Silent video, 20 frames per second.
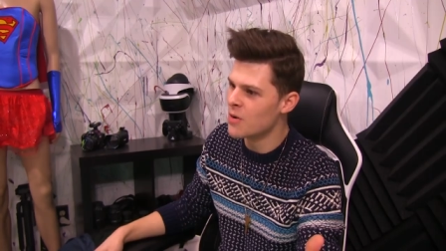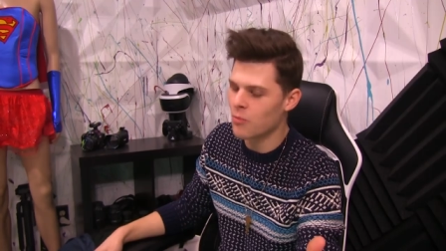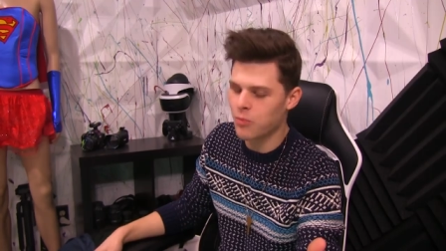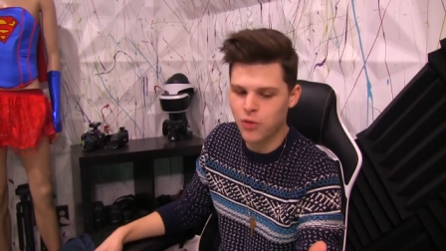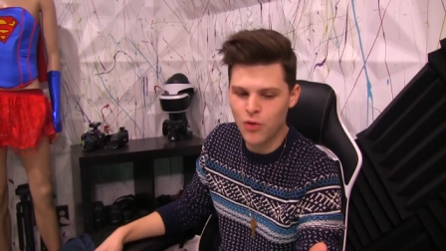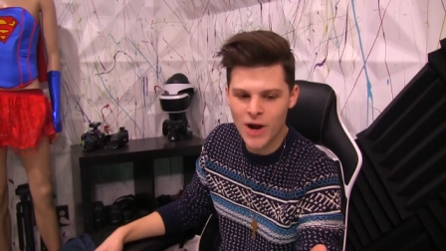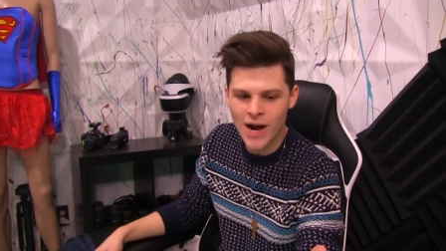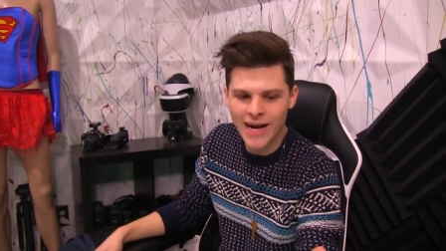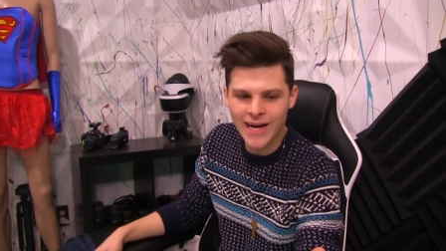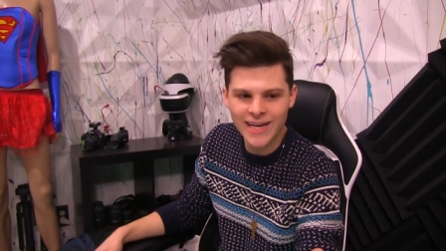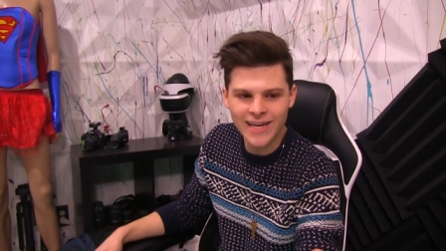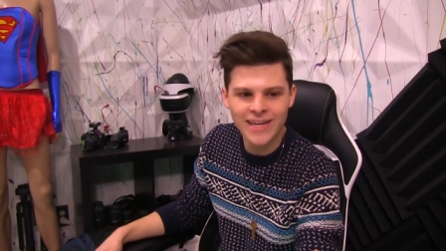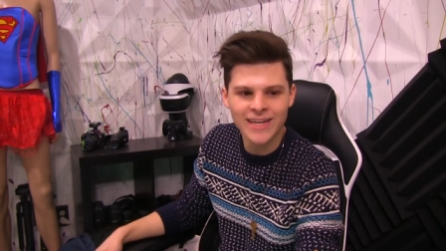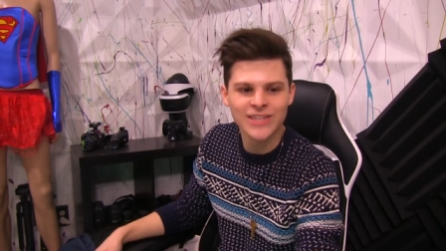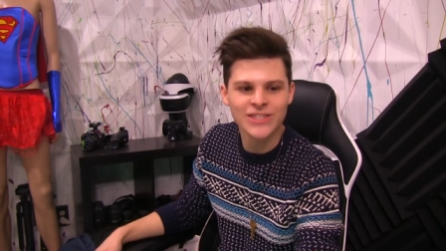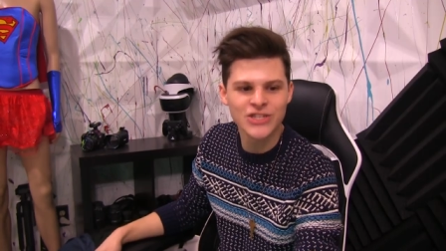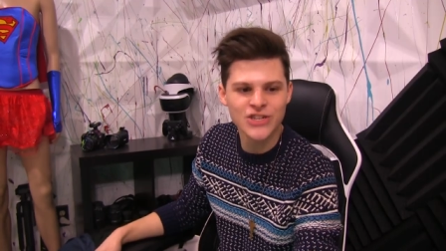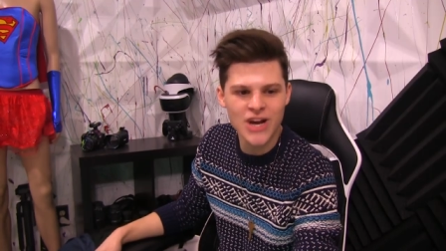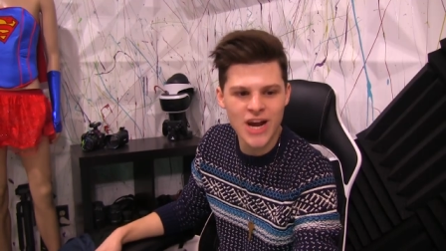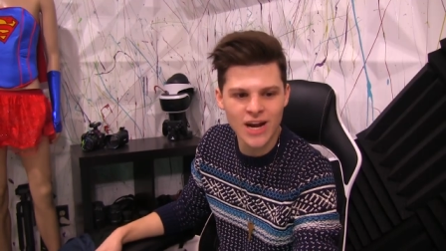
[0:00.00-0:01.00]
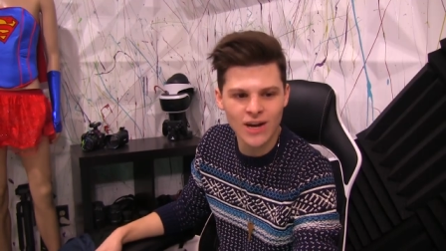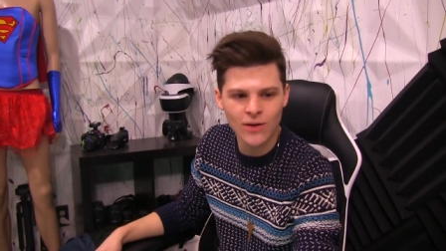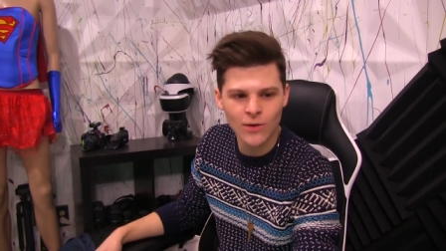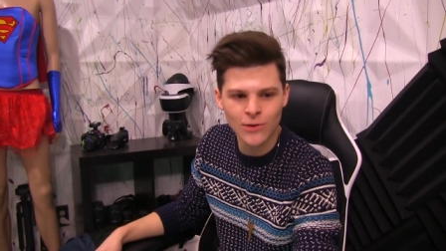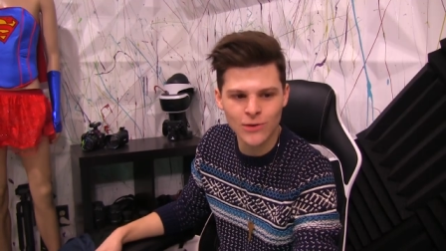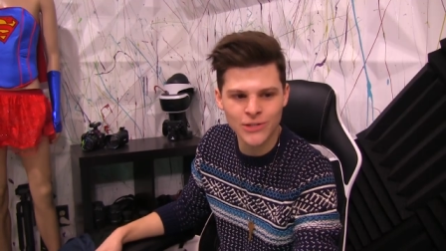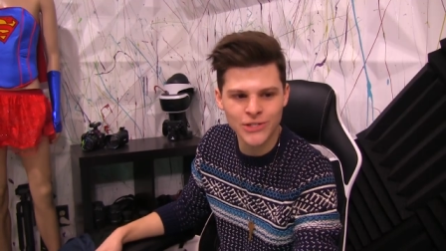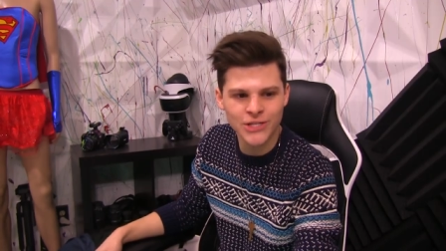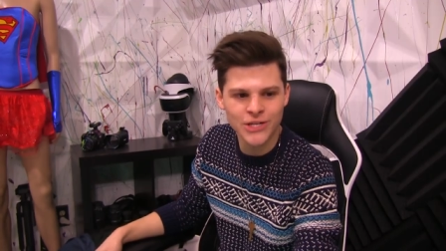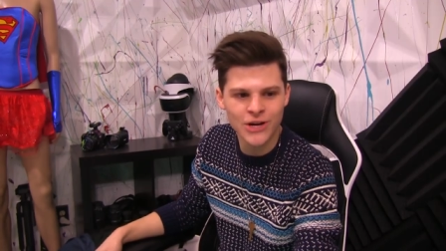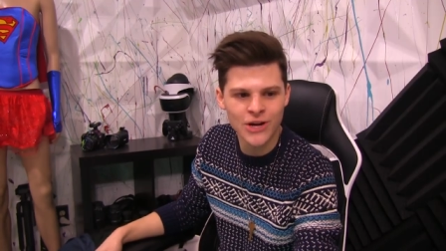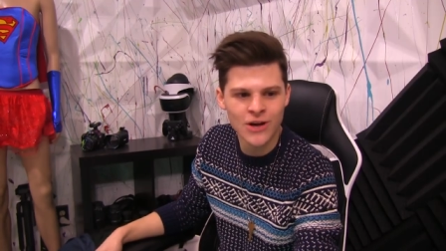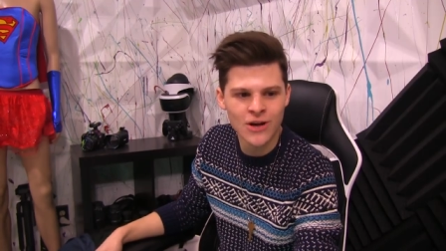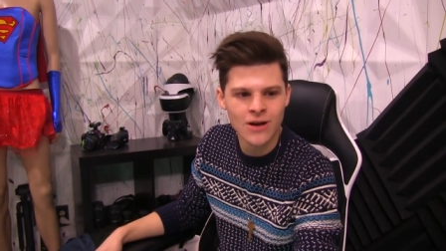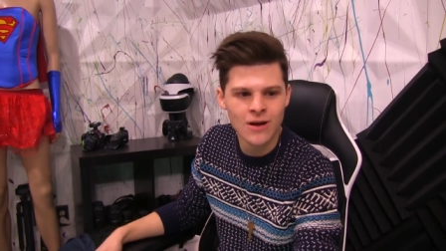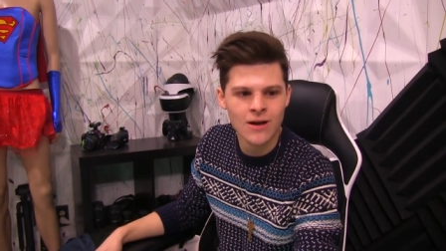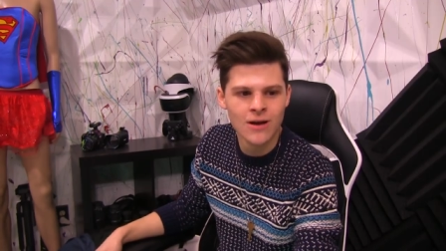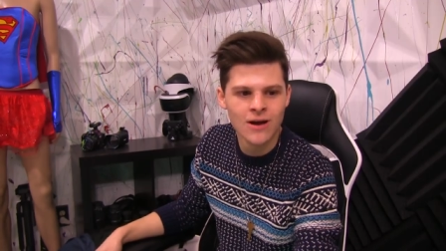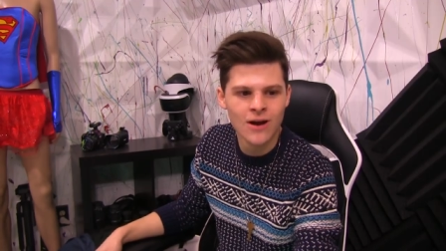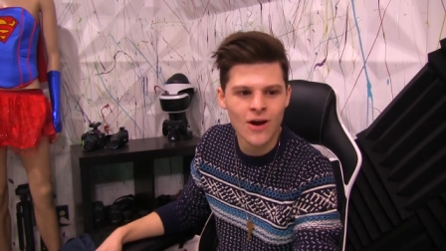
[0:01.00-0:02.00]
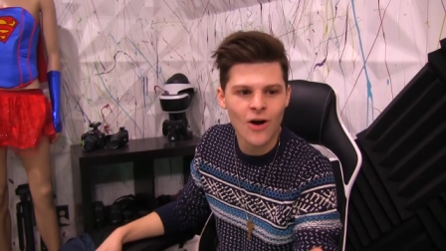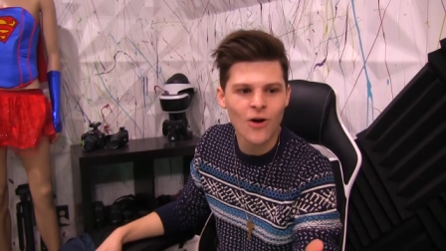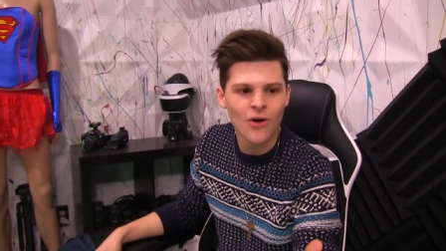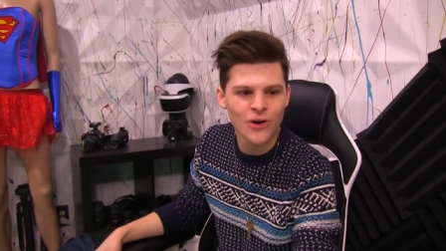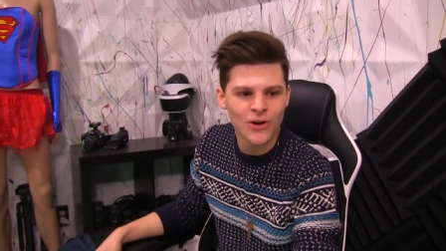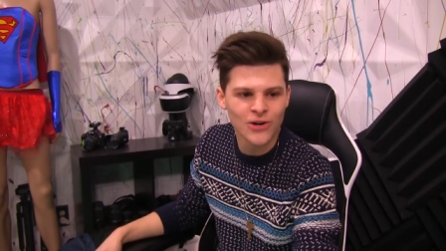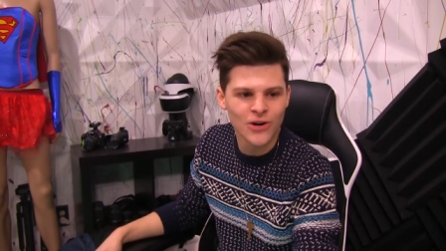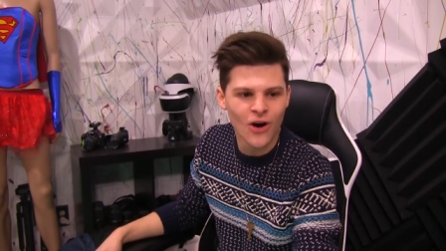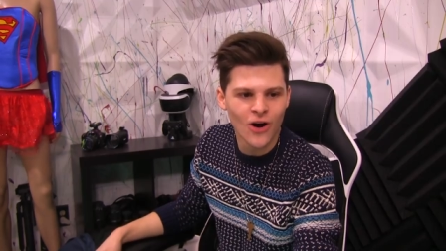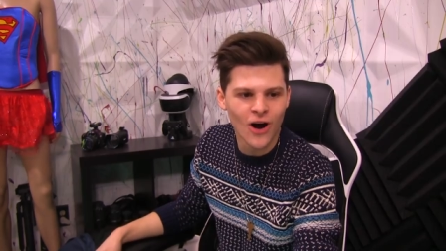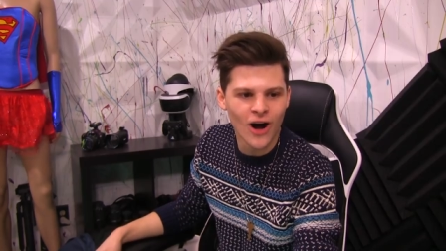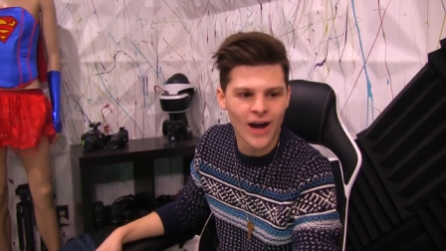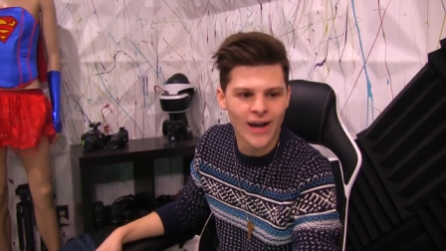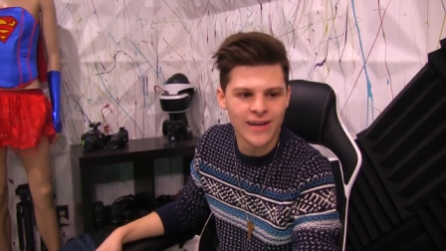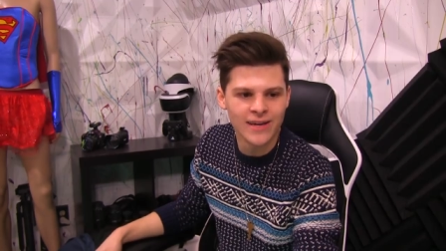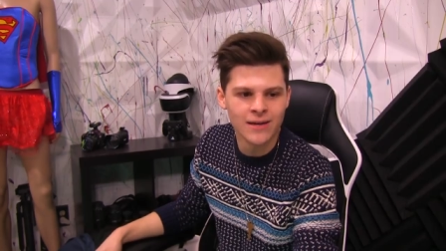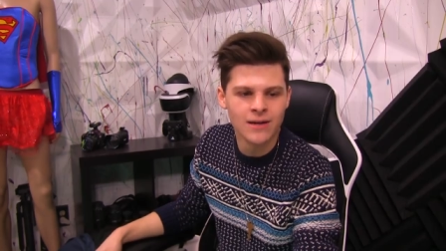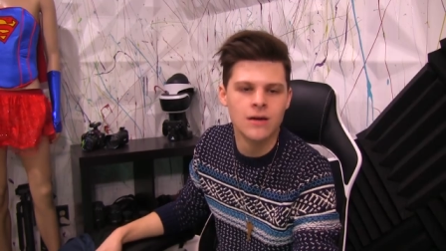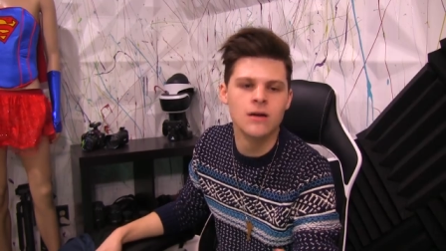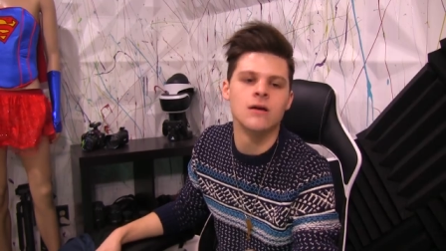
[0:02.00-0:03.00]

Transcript: Prank channels are God.